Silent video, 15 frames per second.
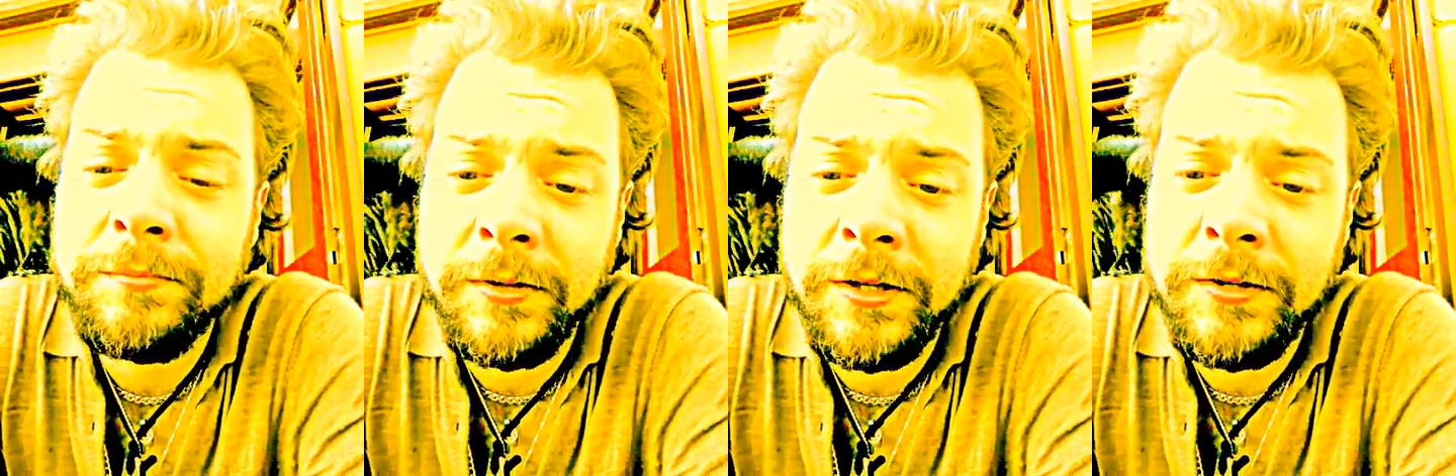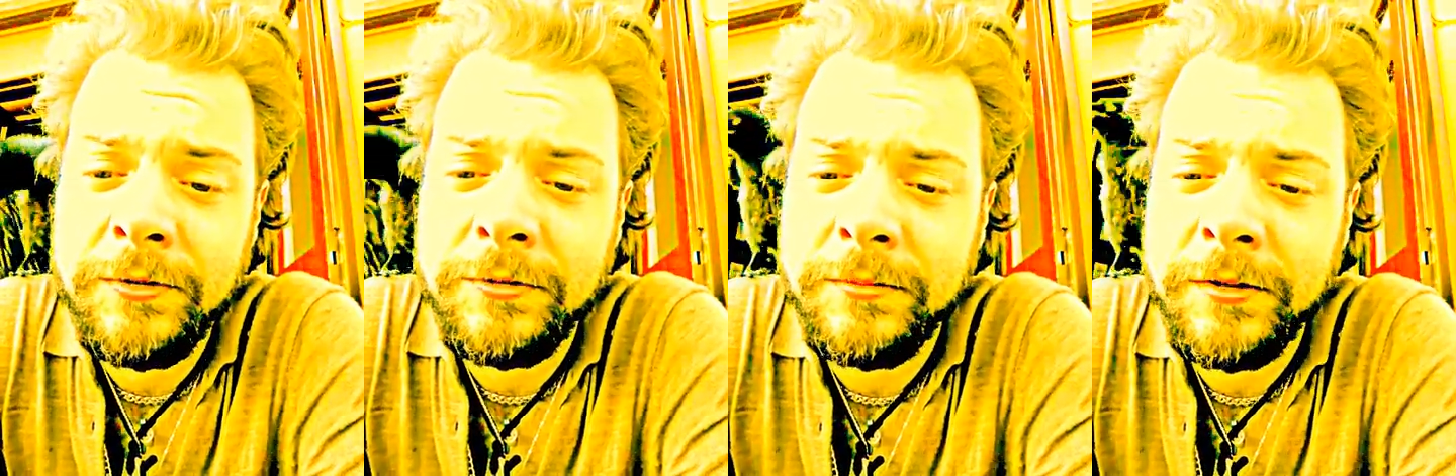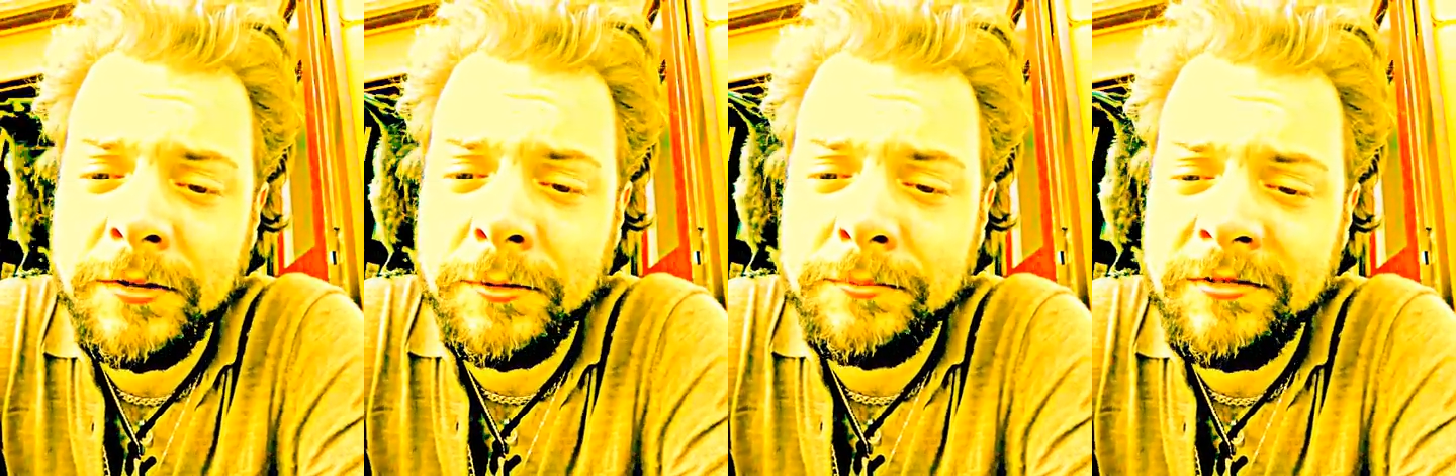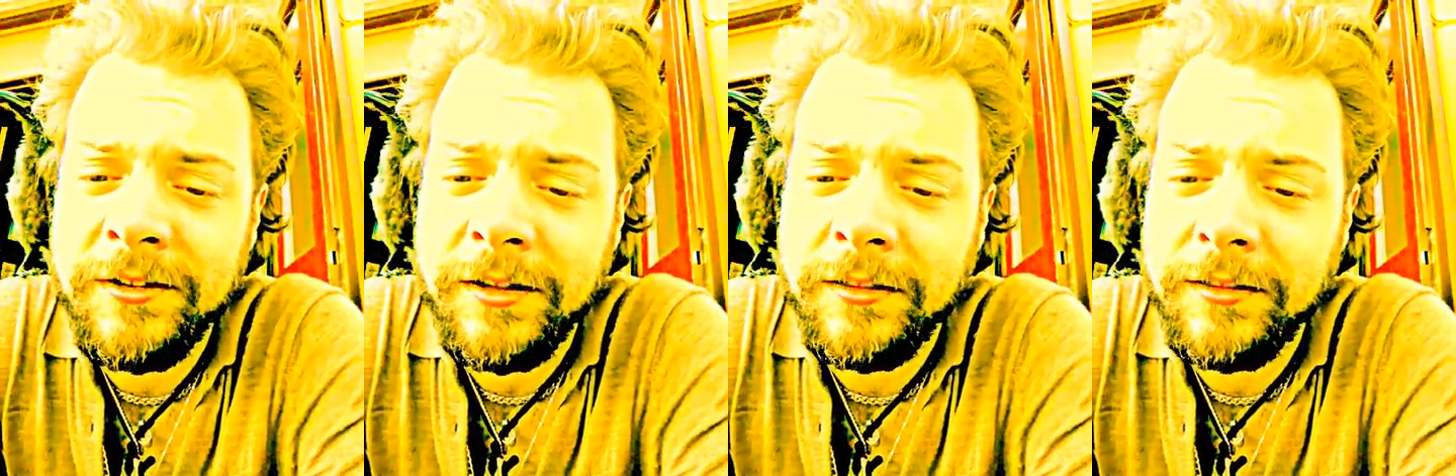you your
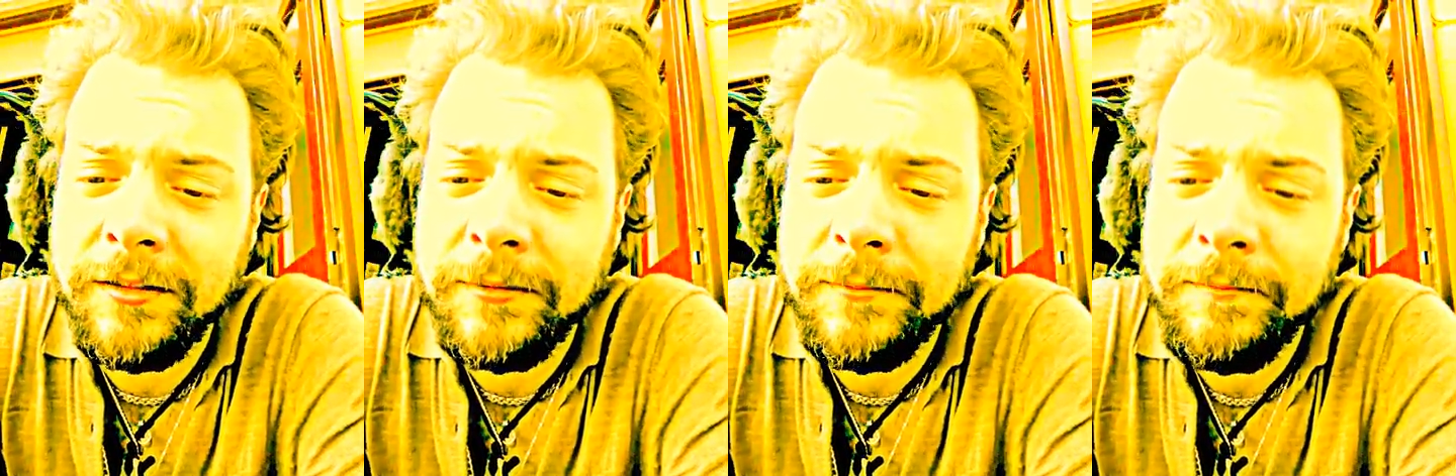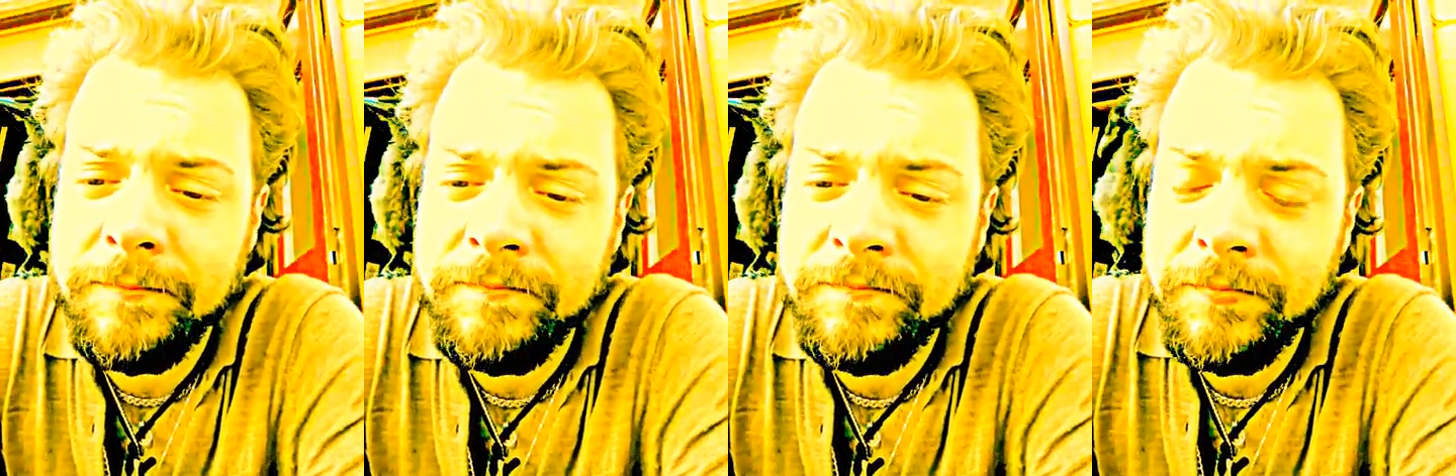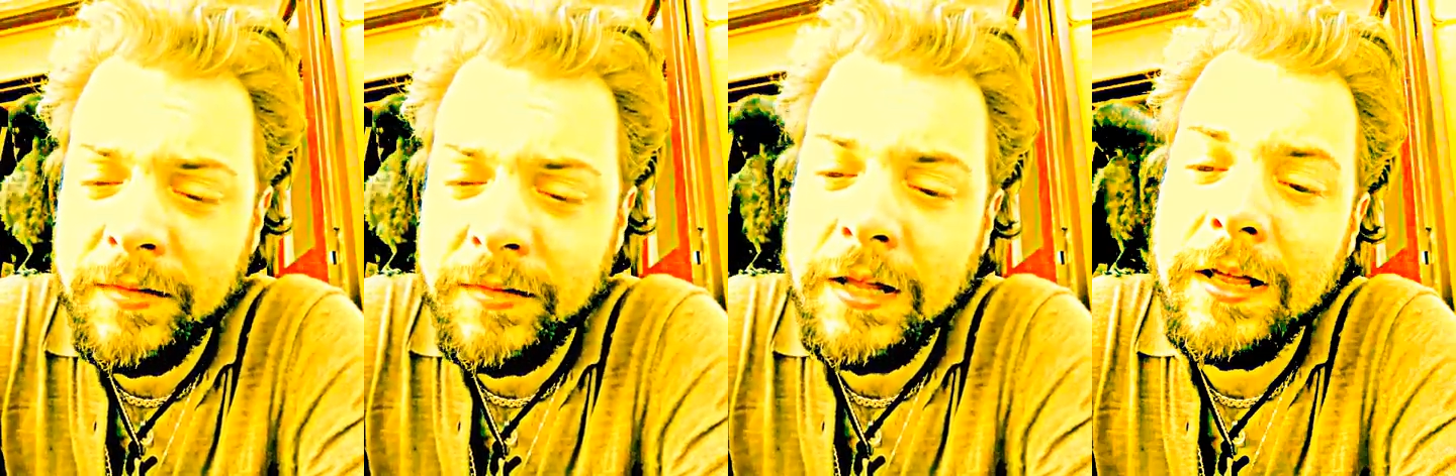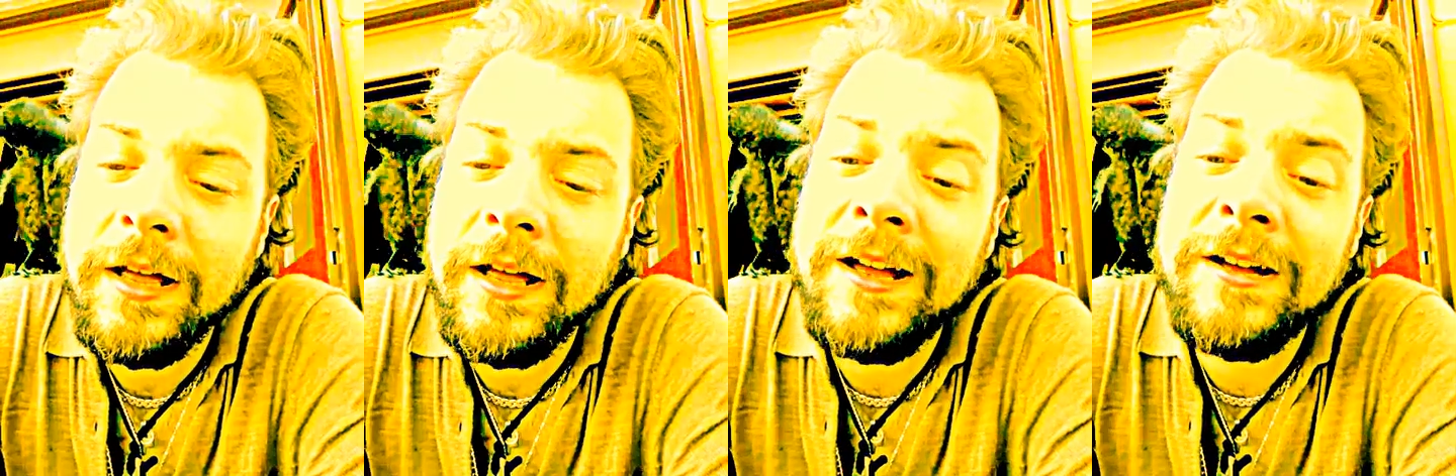breath.
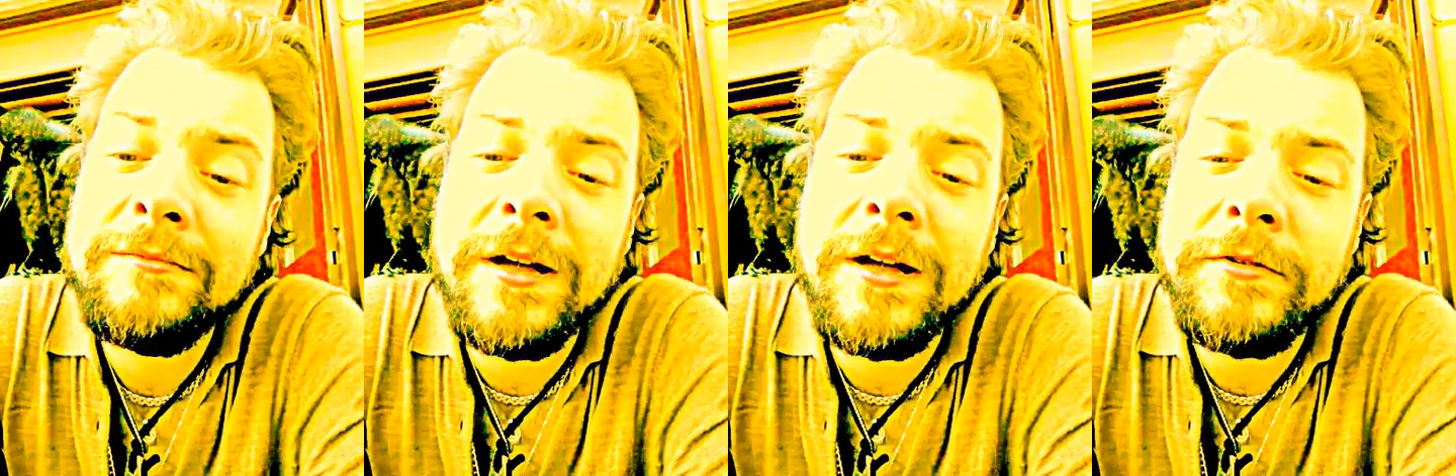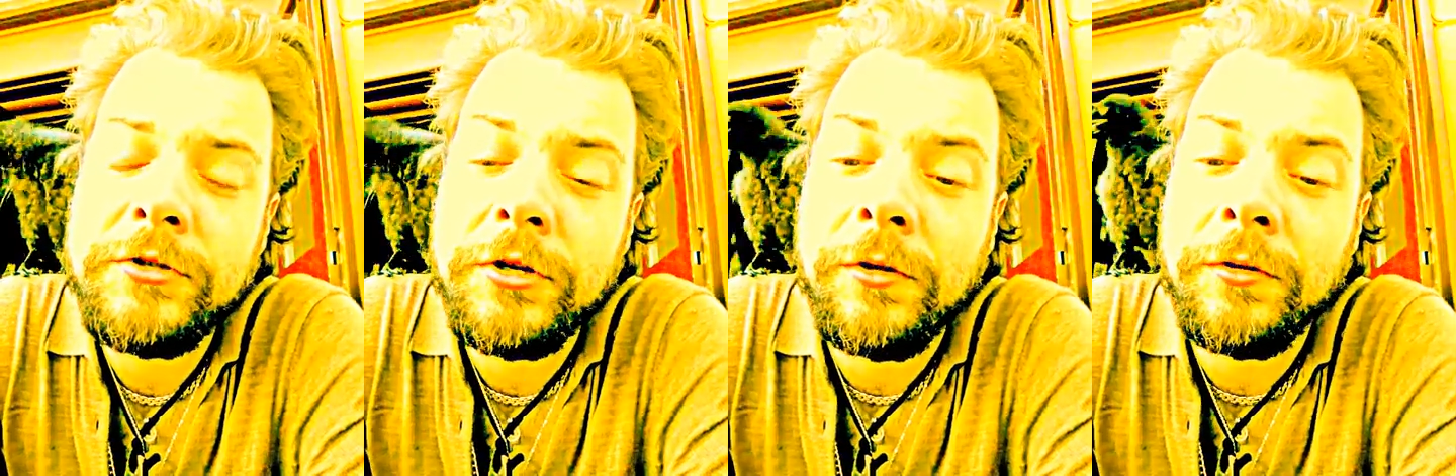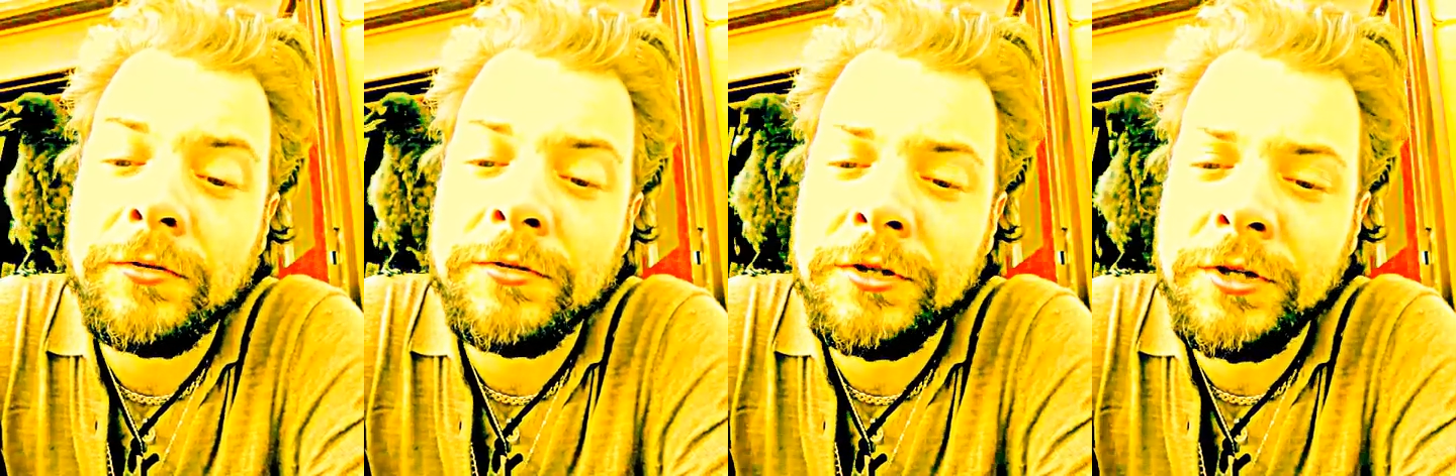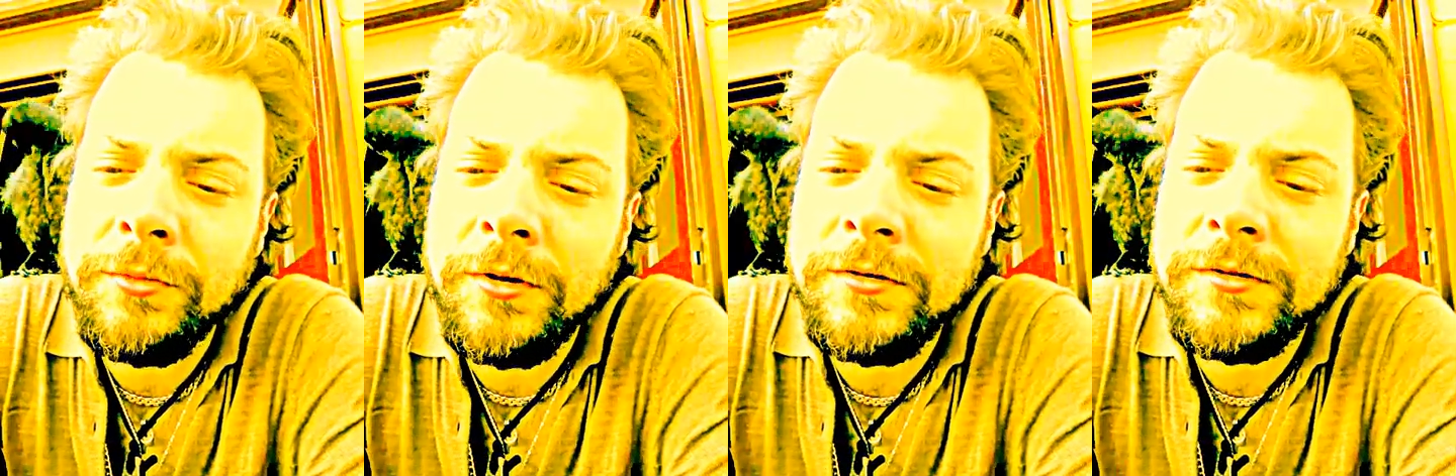How magical do
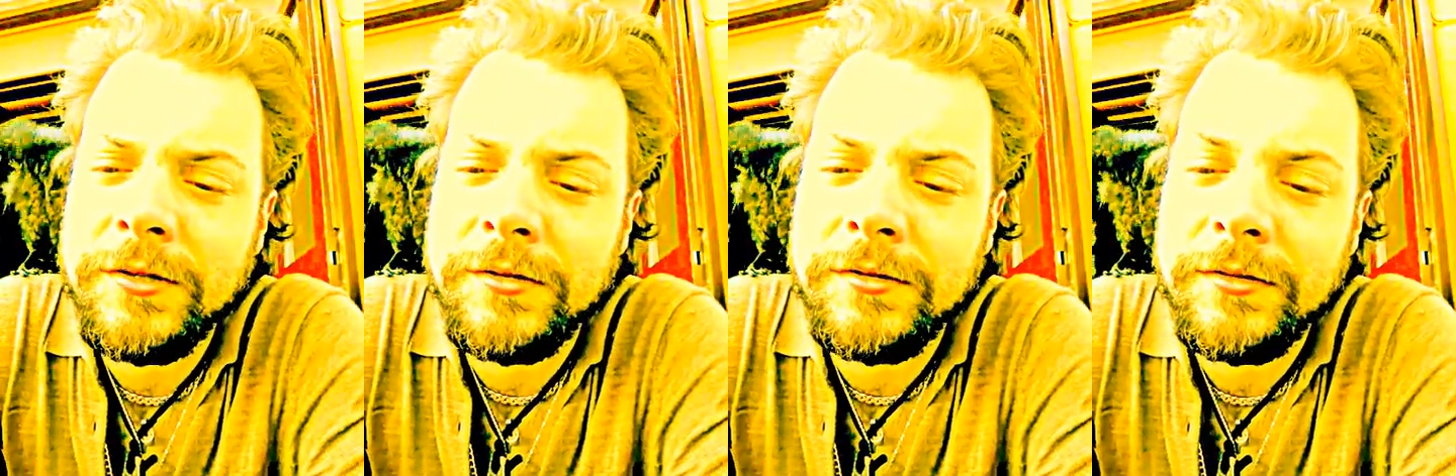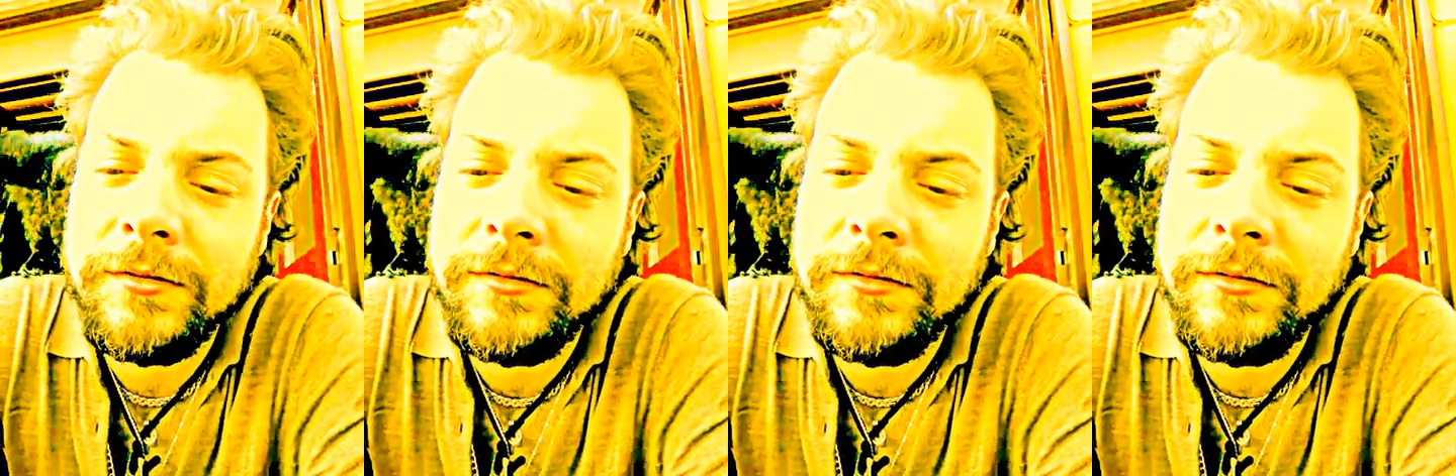you want it?